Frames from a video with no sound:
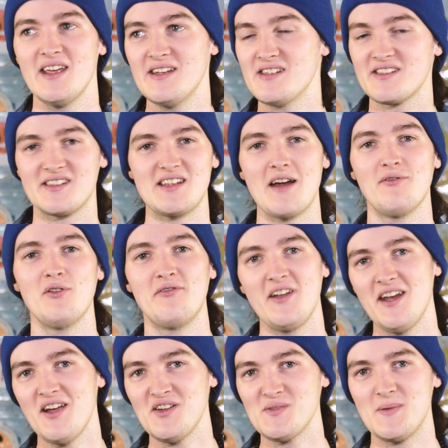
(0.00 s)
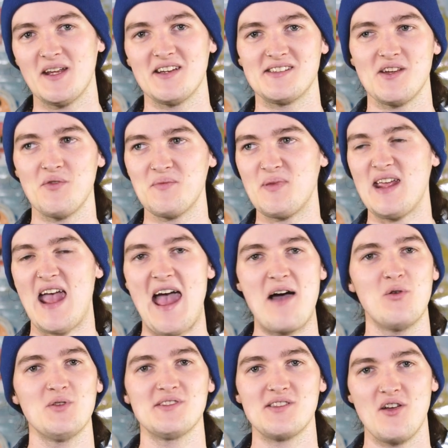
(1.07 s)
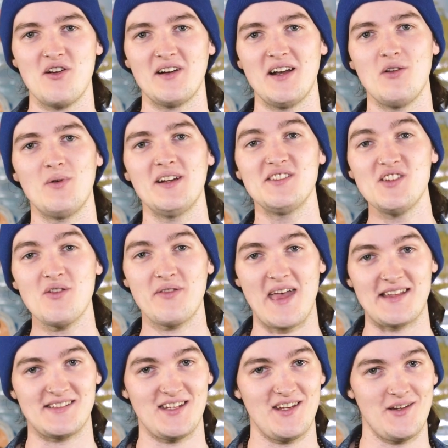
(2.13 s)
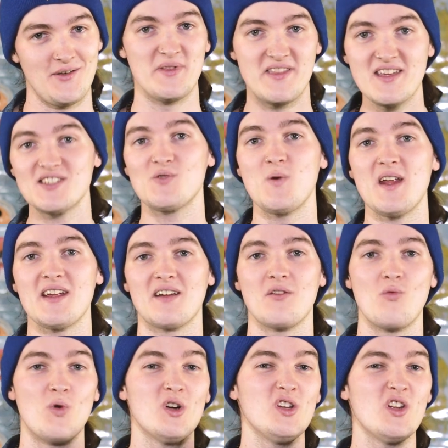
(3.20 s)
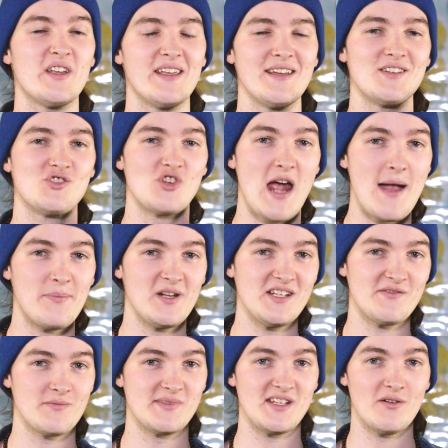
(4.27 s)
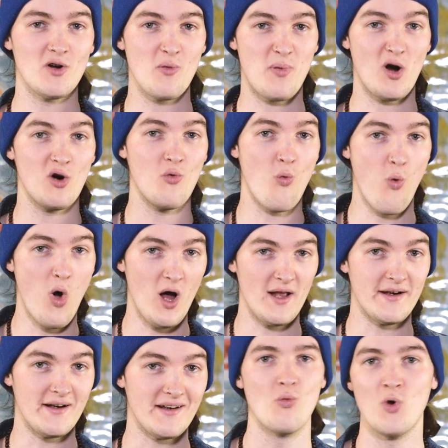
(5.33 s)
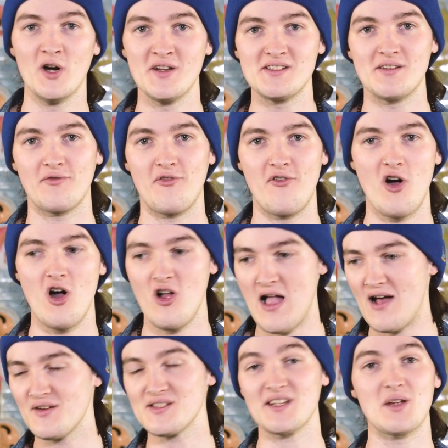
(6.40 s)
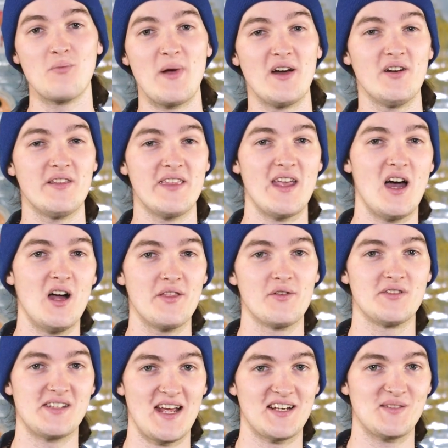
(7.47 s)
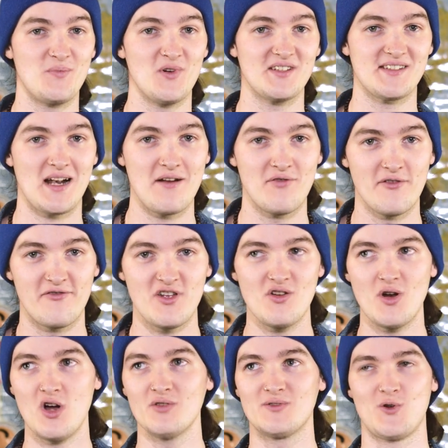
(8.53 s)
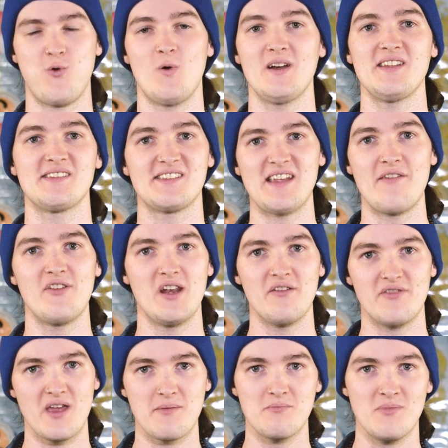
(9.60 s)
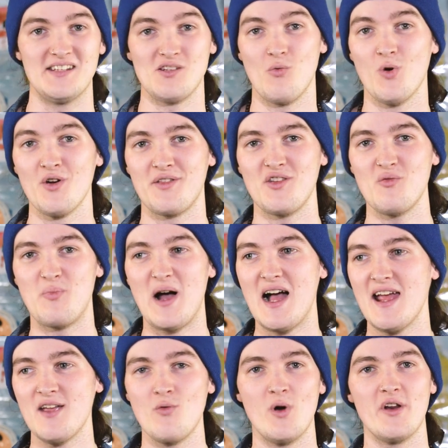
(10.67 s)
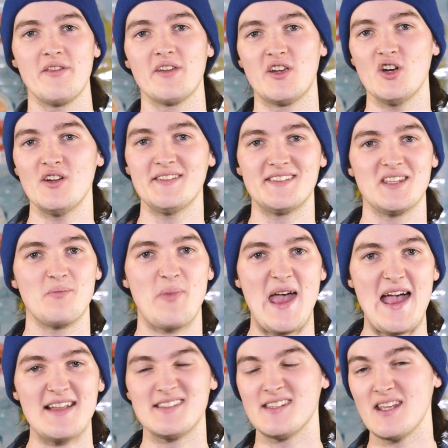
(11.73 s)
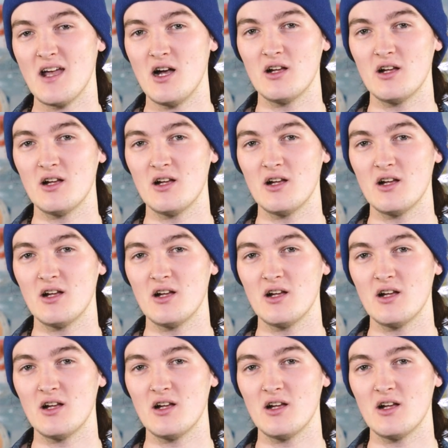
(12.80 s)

into several videos because it would be hours long and I don't want to do that to you. But this week, we're looking at Japanese from Zero Part one. Where does it fall? How does it compare to the other textbooks that I've reviewed, all twenty-seven of them? Is it worth you buying? What are the goods, the bads, the